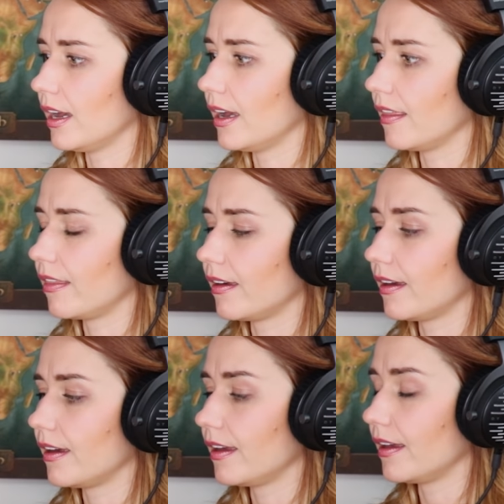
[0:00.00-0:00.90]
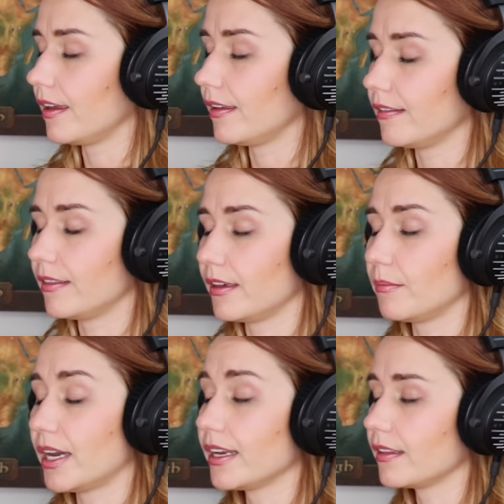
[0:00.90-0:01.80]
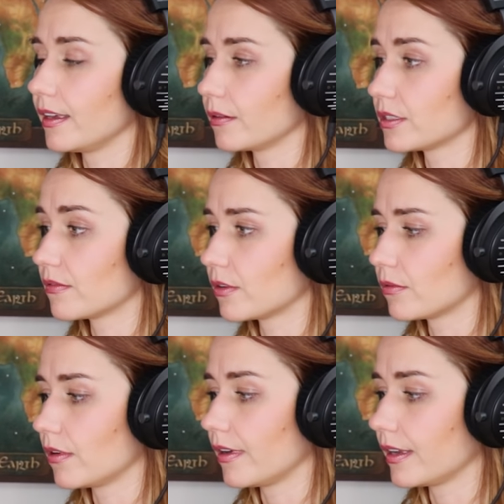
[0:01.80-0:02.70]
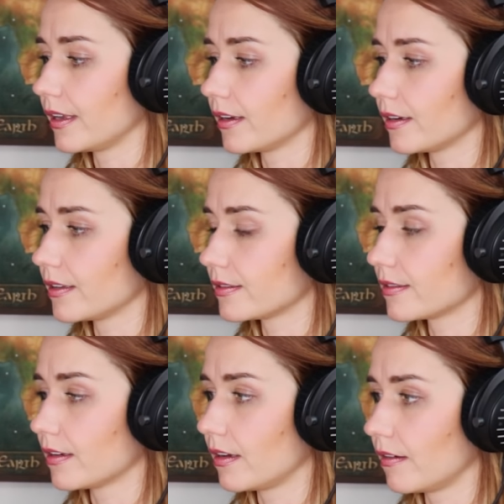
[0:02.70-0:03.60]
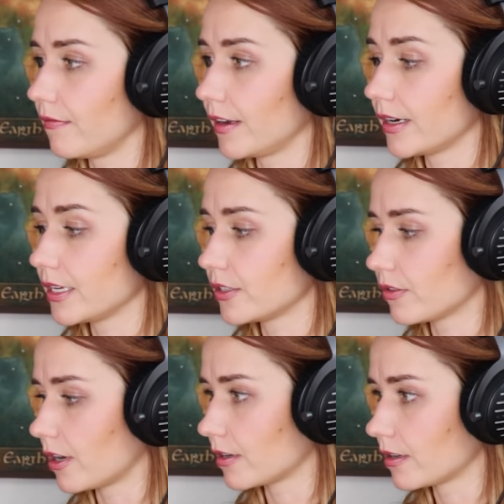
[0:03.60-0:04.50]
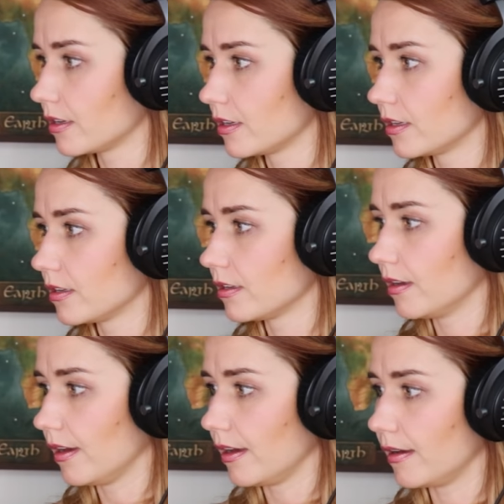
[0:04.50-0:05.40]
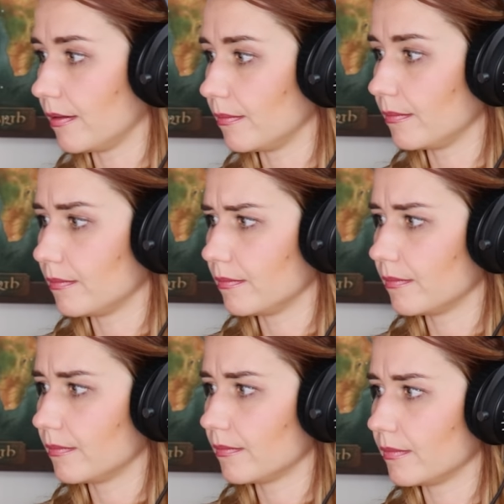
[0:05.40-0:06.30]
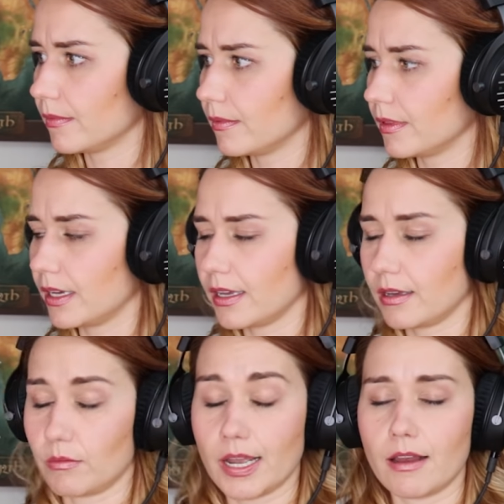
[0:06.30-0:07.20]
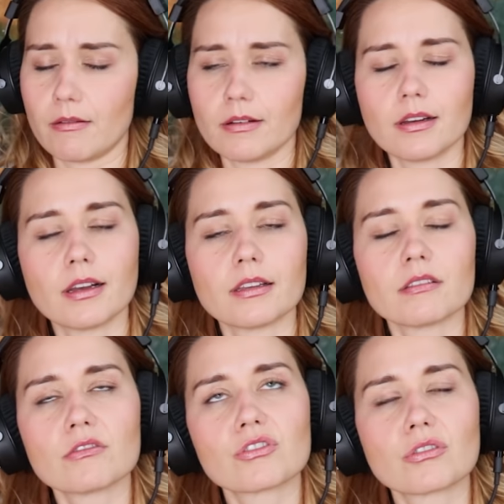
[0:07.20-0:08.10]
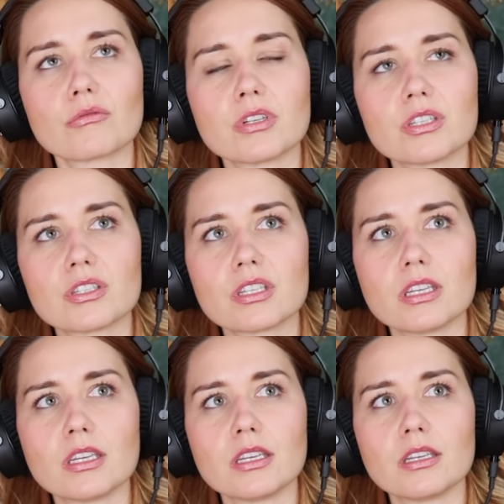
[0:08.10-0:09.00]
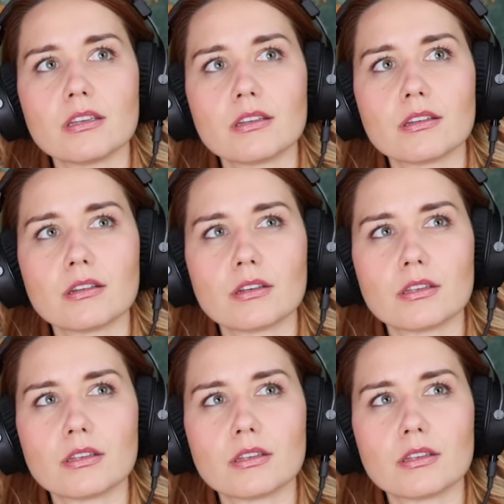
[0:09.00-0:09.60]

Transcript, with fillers: Uh, the the body language of Aurora here is uh, very strong. Uh, that wow. Uh, so when she